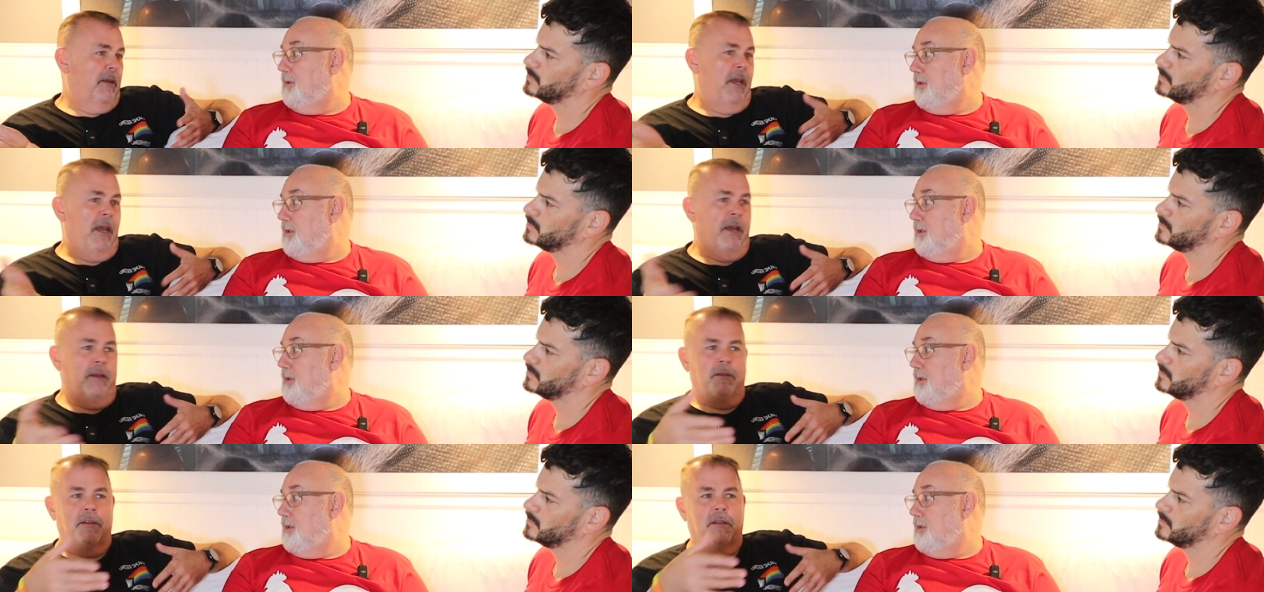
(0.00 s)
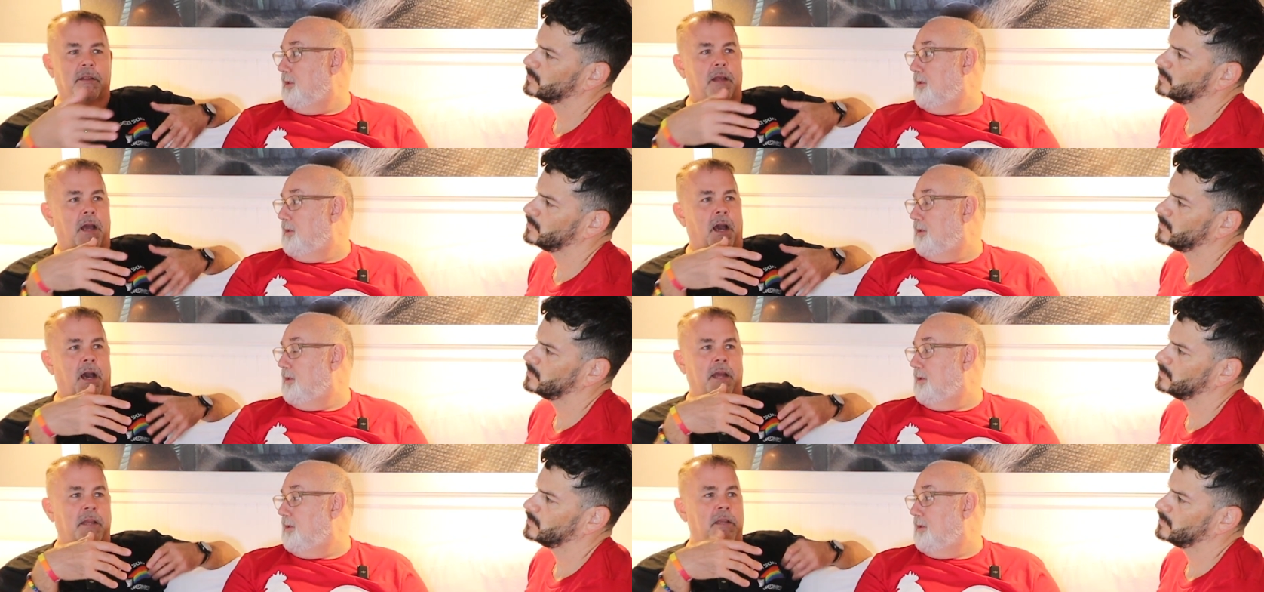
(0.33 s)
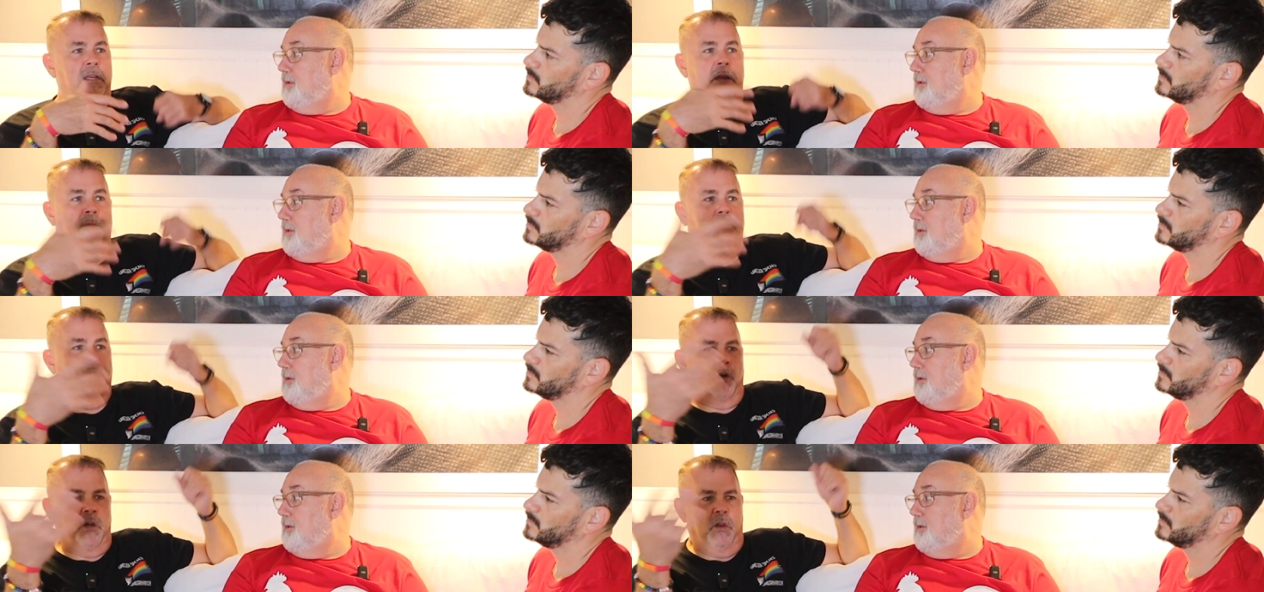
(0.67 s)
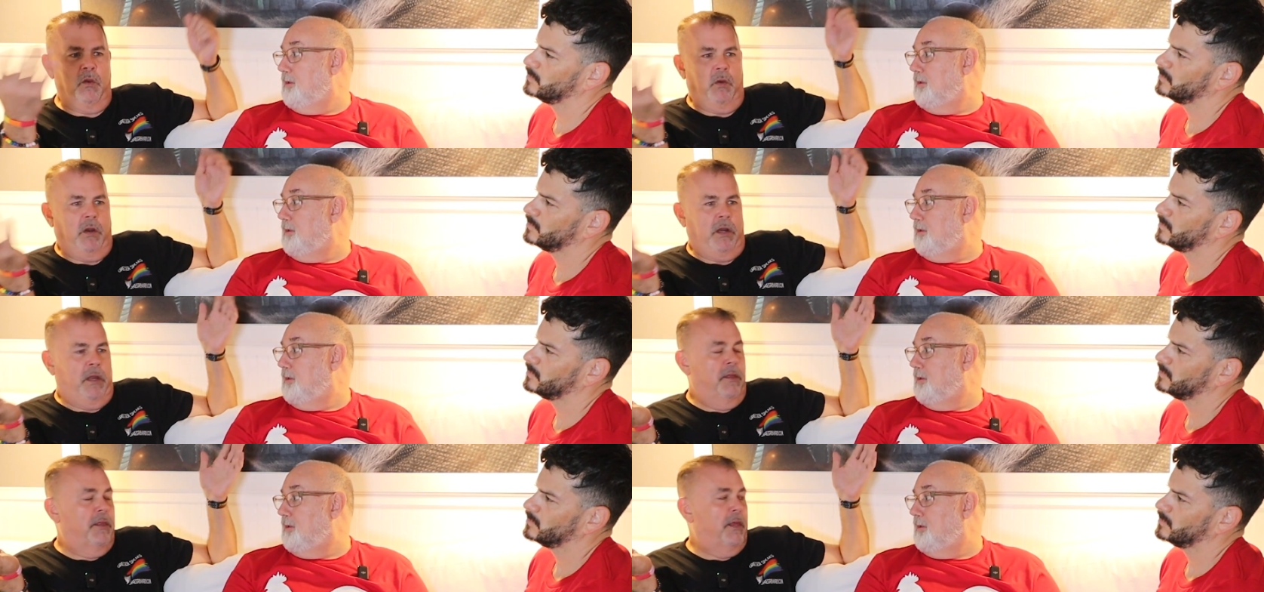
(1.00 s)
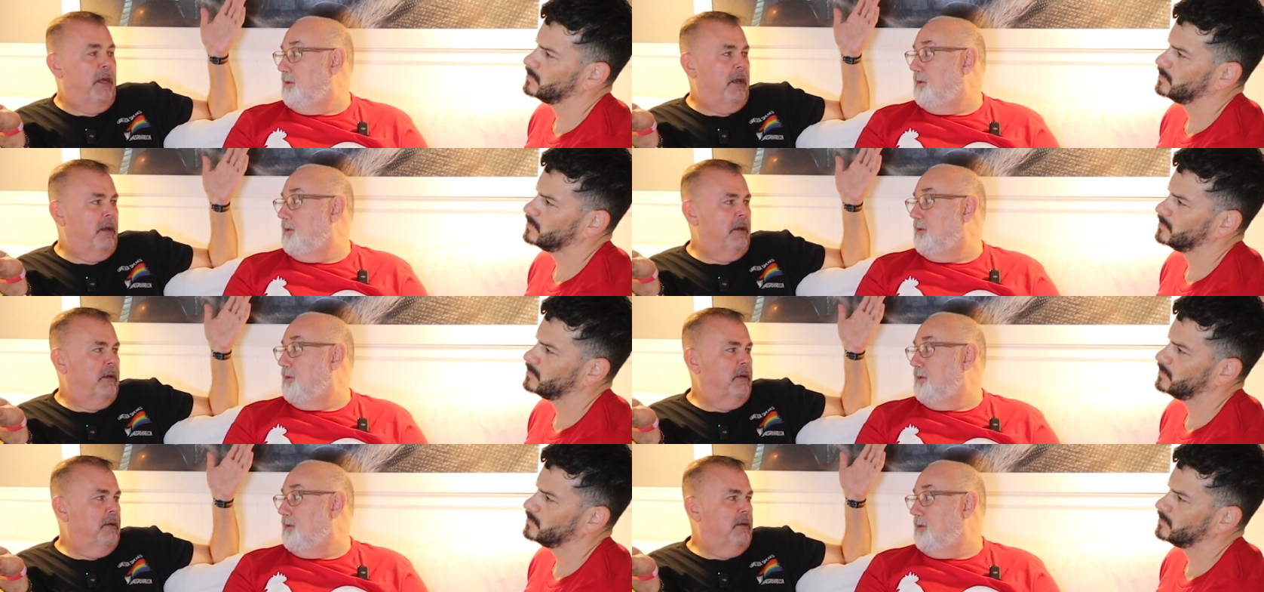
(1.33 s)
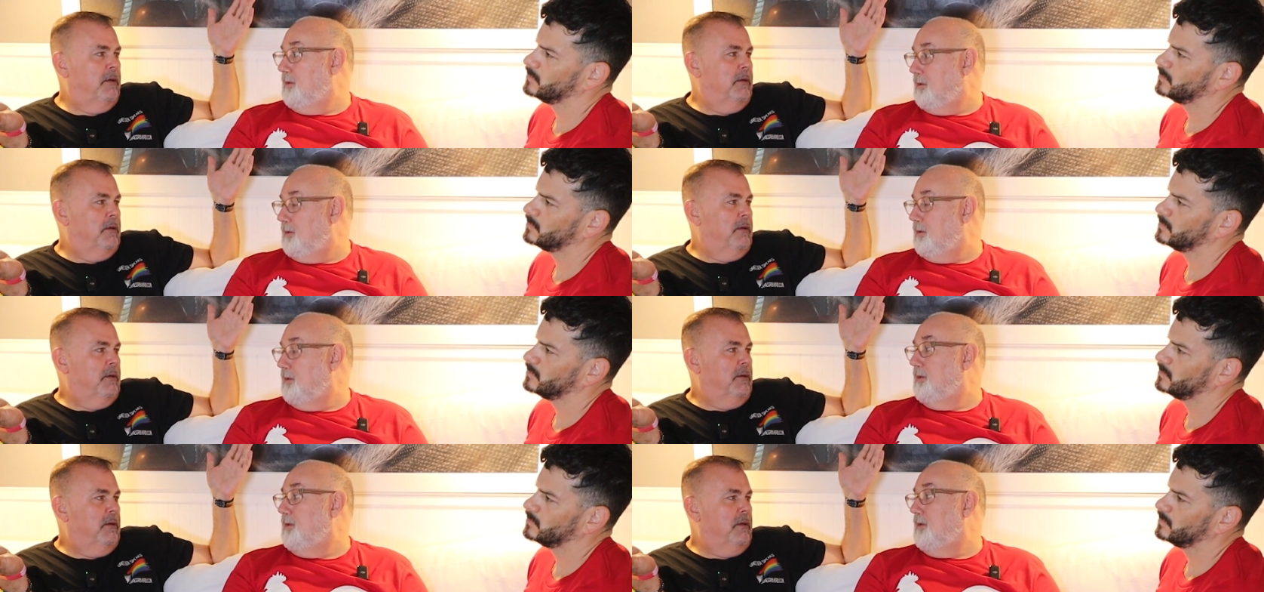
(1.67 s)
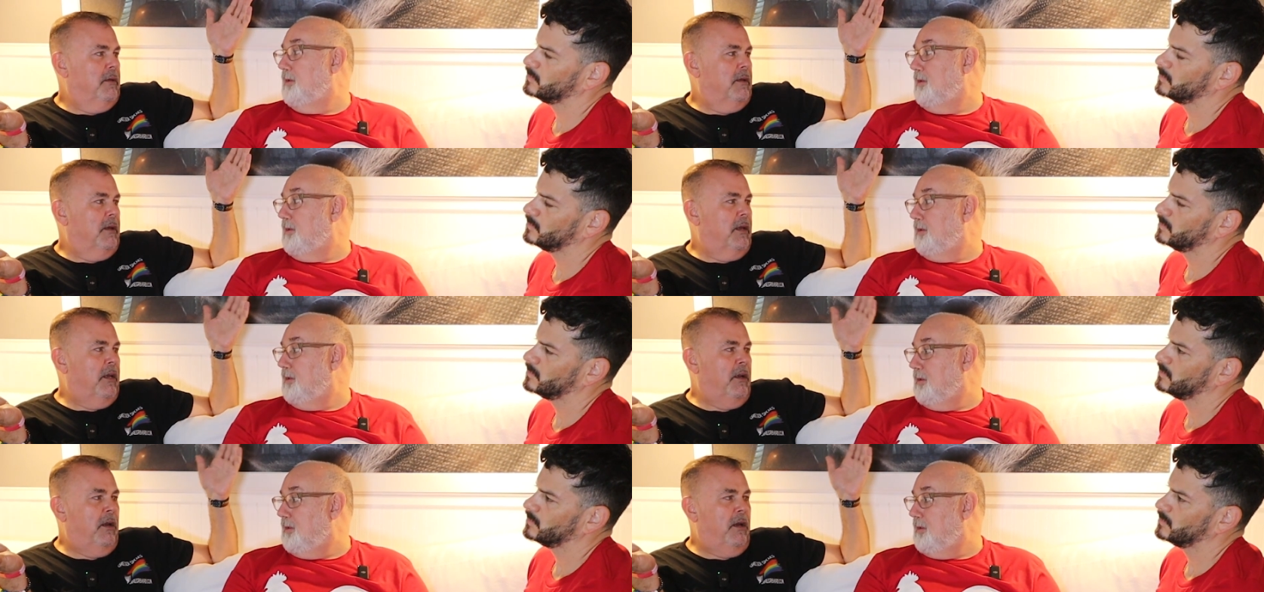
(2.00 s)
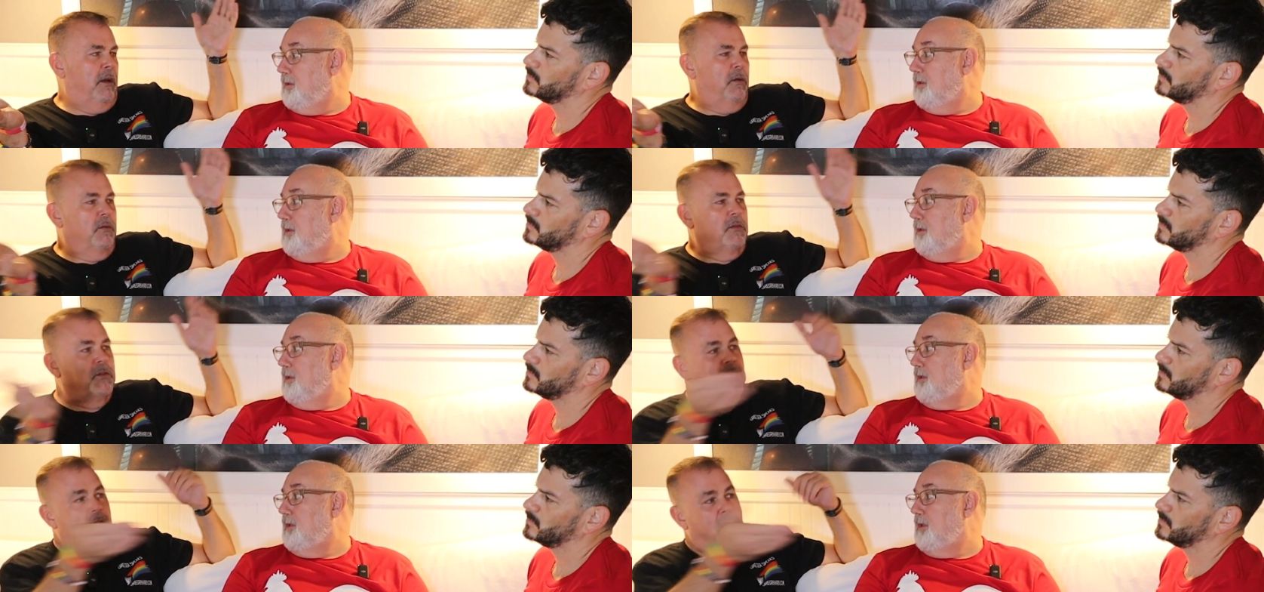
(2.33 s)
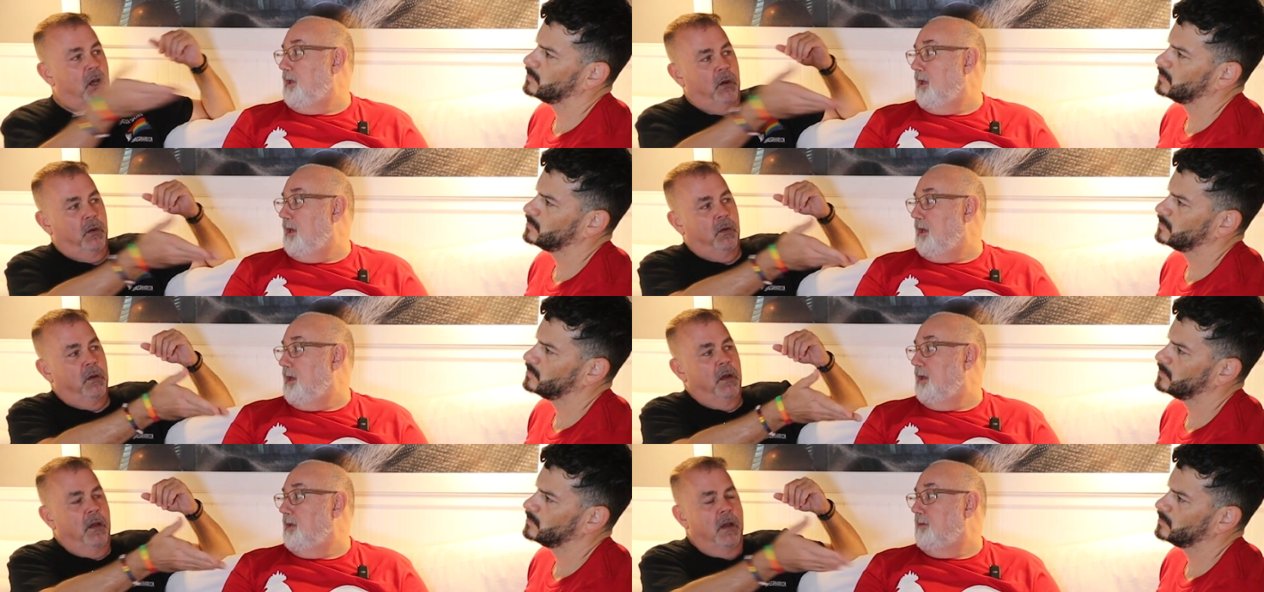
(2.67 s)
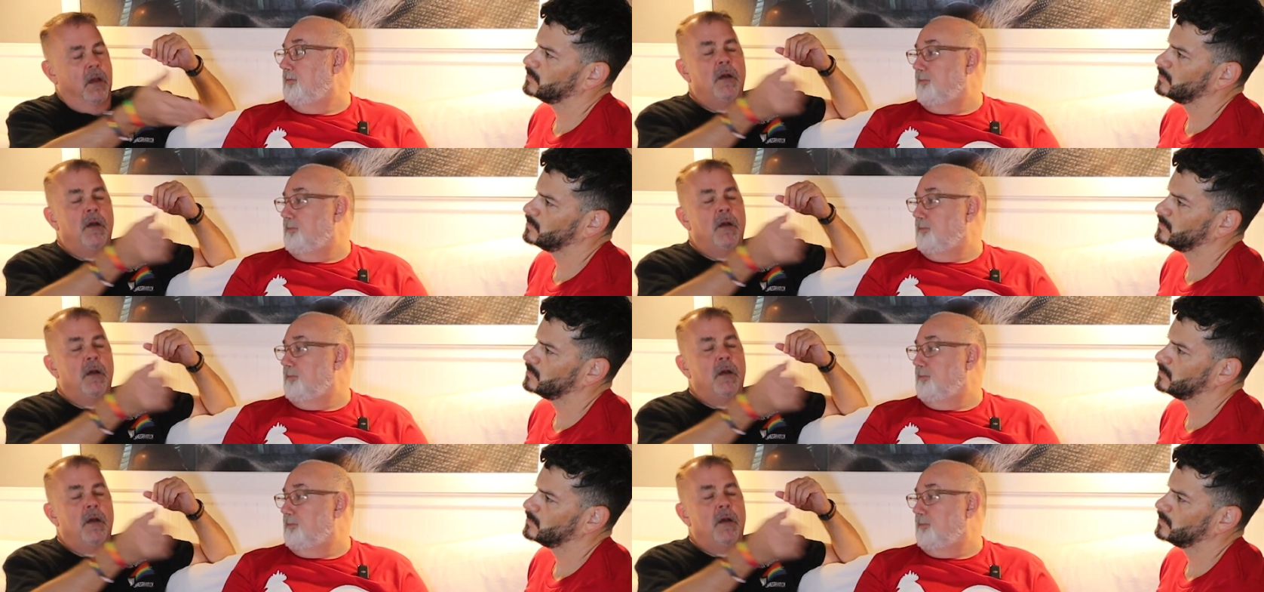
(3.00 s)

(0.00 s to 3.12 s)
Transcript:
Speaker 1: and I never knew anything, you know. So